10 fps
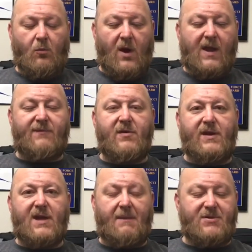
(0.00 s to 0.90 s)
well after
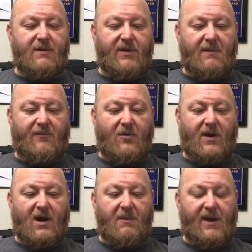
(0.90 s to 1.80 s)
the adoption of the
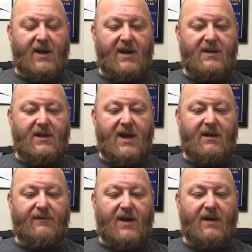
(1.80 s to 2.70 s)
M4 carbine in
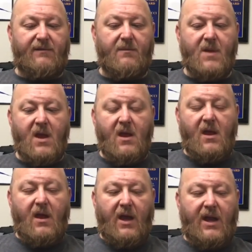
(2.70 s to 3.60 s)
1995.
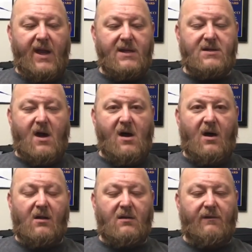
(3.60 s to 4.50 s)
It has
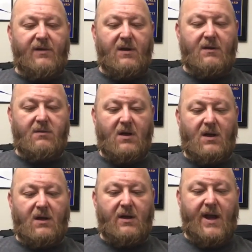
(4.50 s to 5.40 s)
all of the
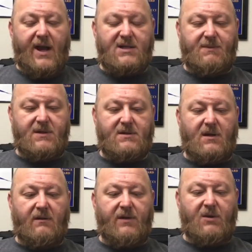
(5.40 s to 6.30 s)
enhancements
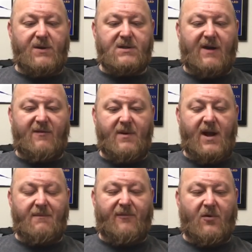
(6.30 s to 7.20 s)
of the U.S.
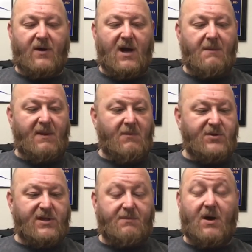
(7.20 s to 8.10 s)
government M4 carbine.
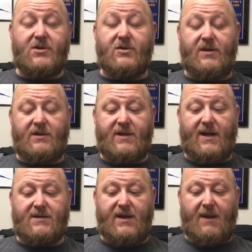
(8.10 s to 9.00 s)
Most of the parts are the
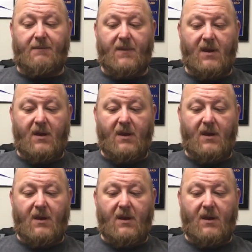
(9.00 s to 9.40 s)
exact same.